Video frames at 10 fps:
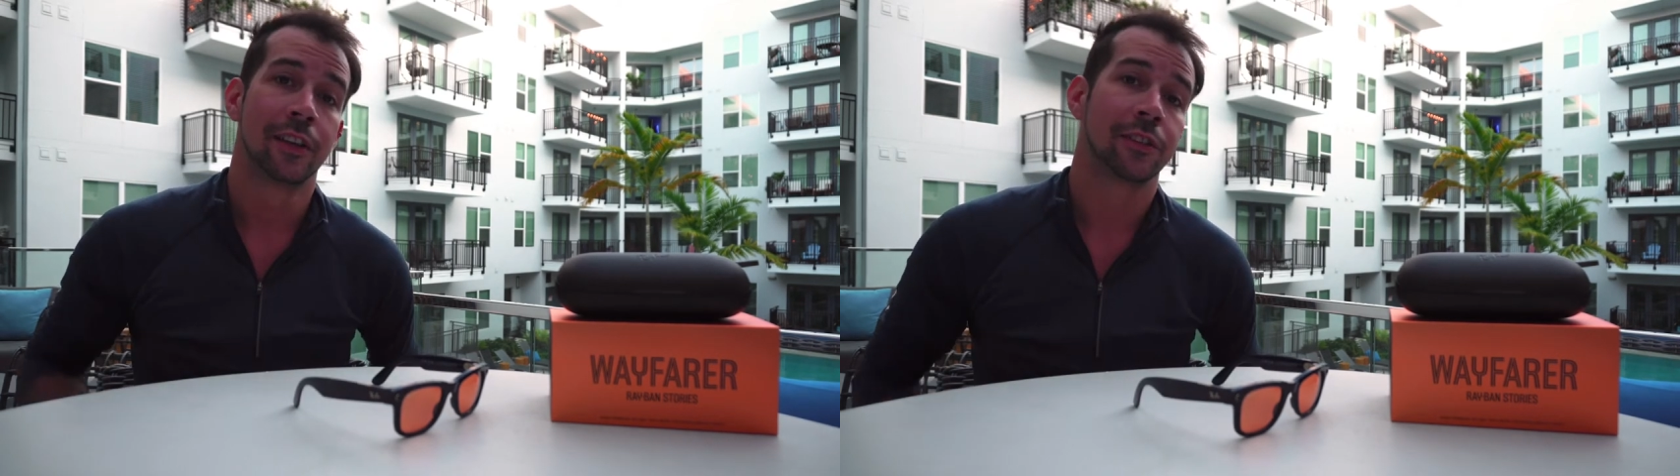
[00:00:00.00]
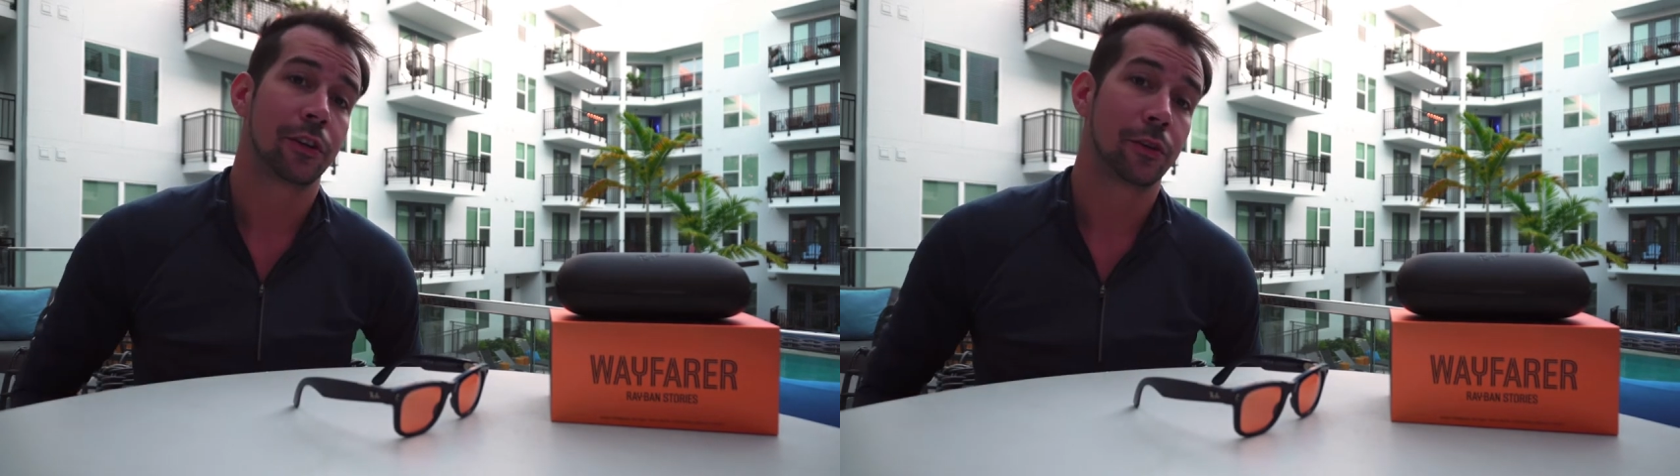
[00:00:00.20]

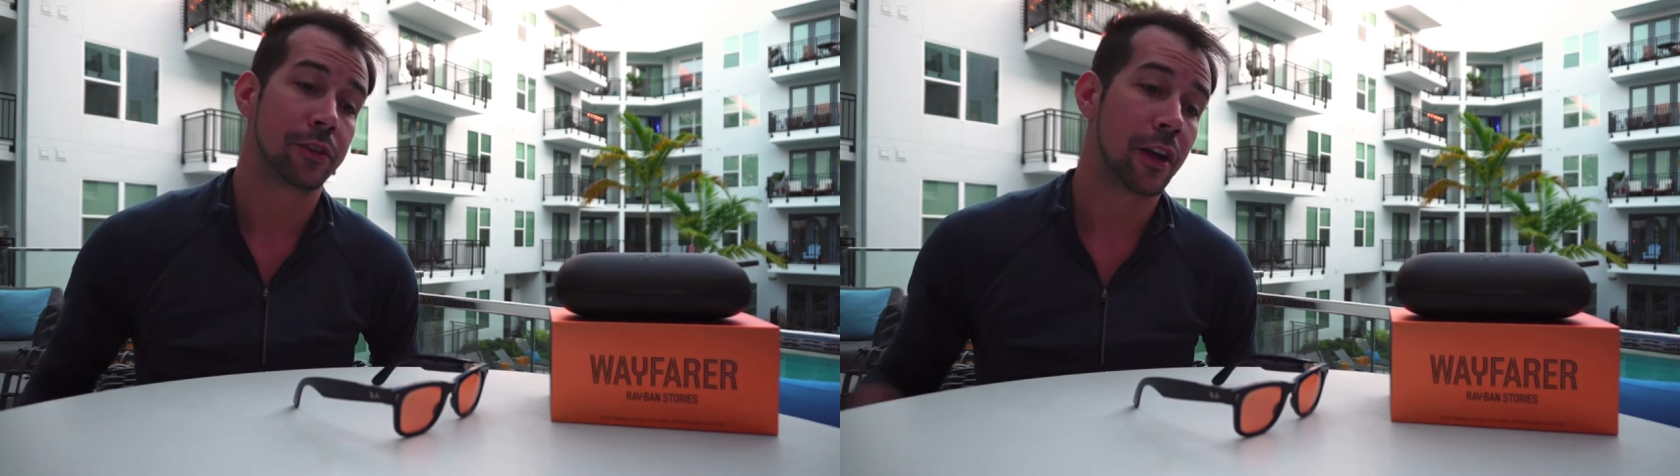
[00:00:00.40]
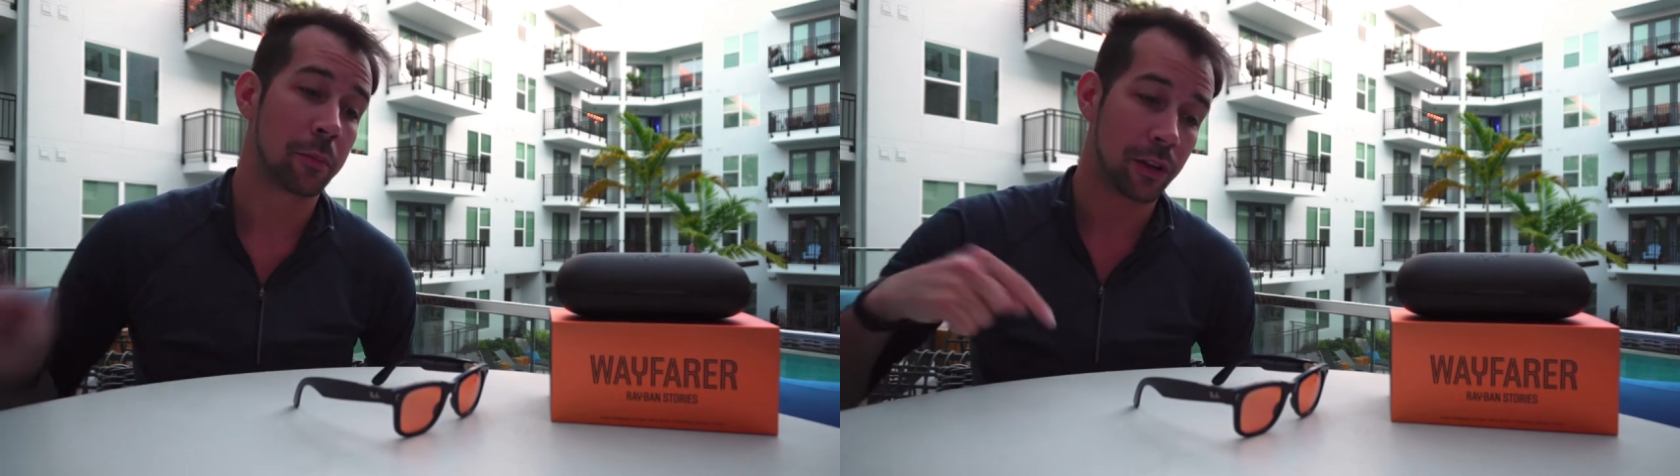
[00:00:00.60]
So
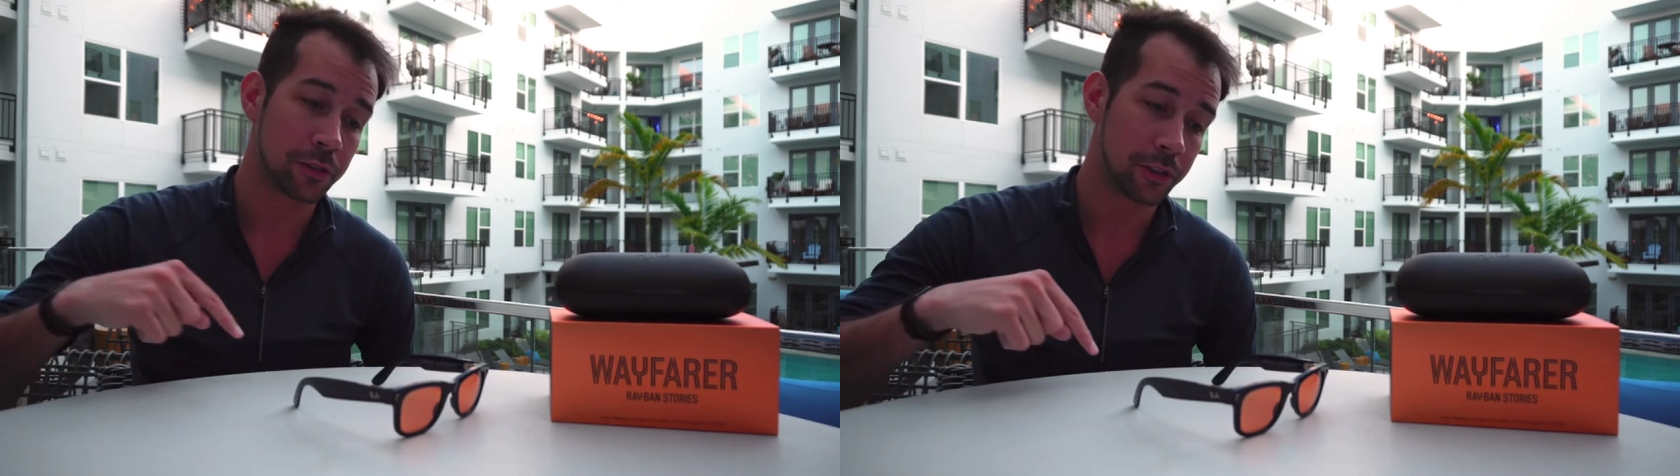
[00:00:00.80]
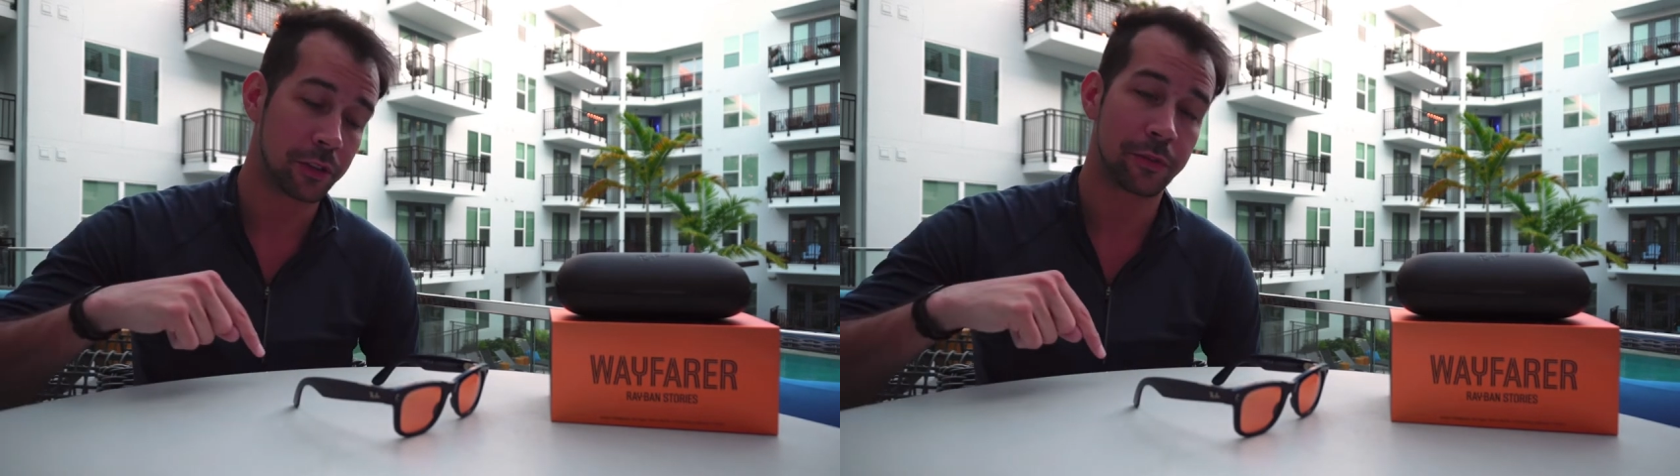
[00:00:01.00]
down below,
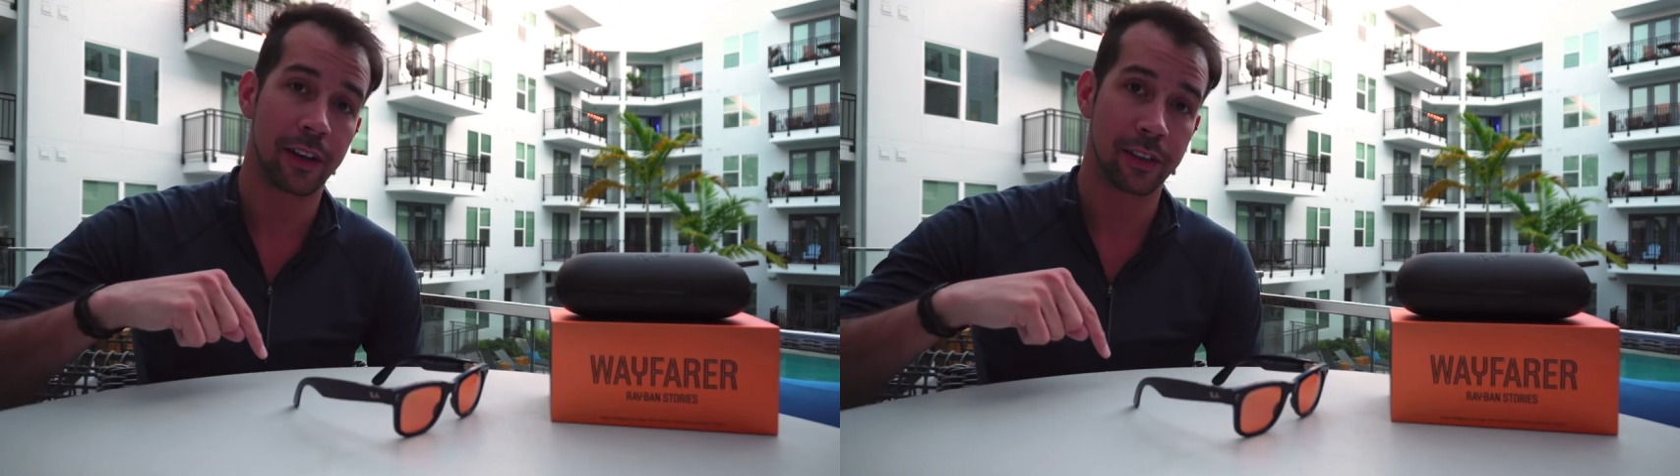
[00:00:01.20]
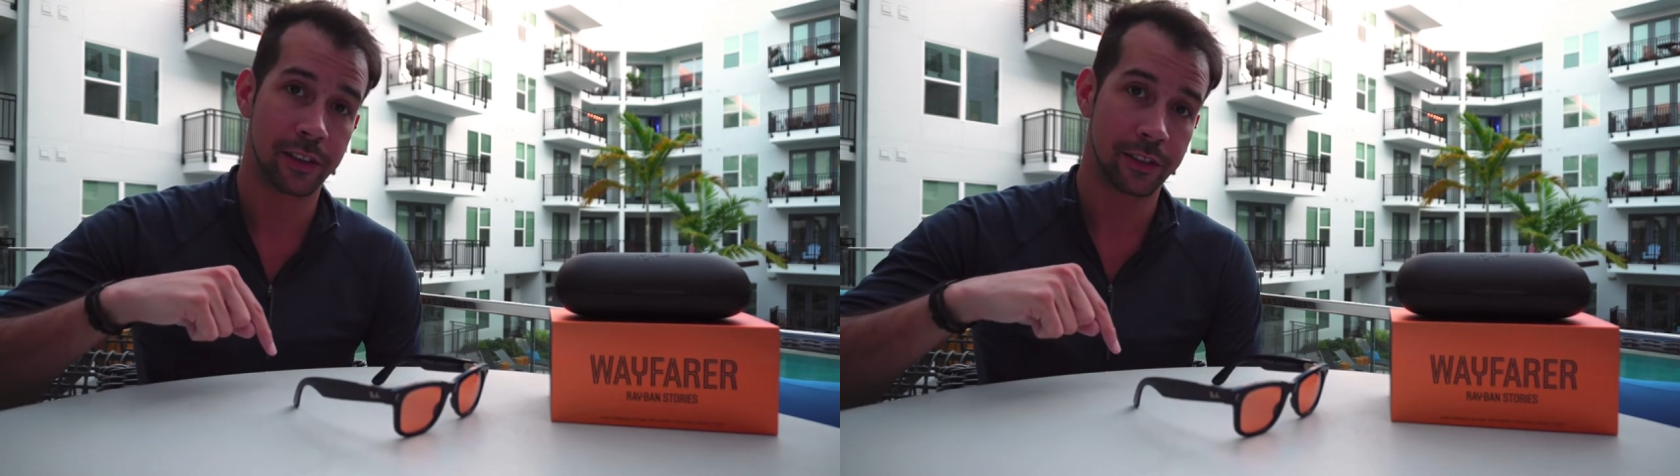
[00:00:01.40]
you're gonna
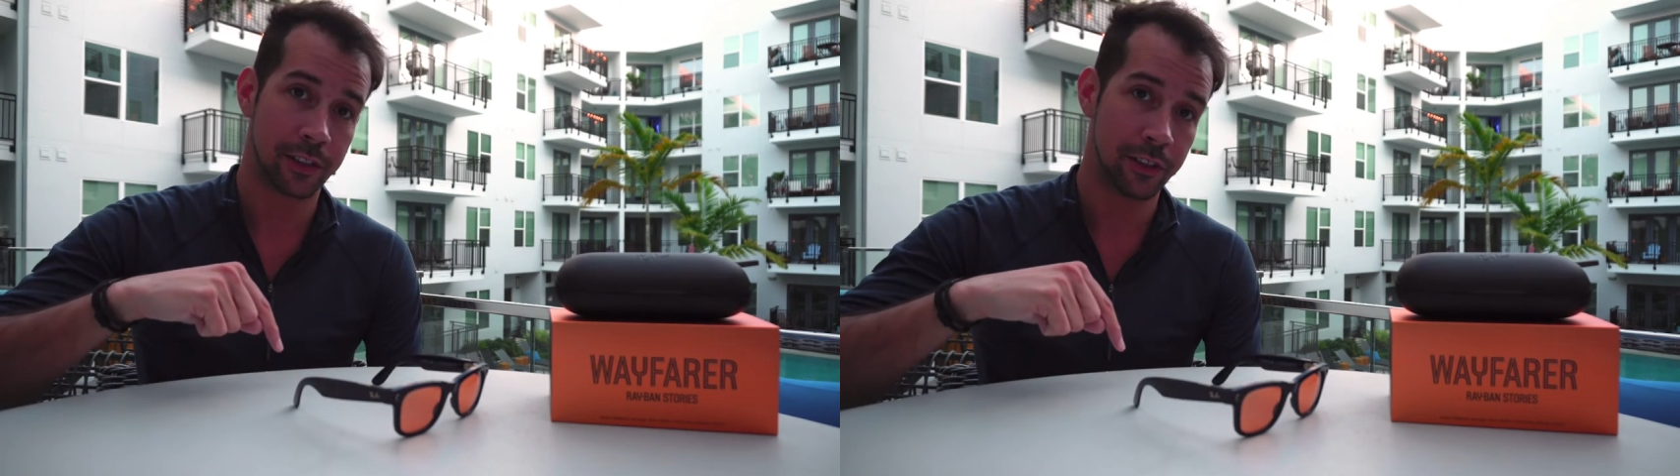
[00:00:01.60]
find a link so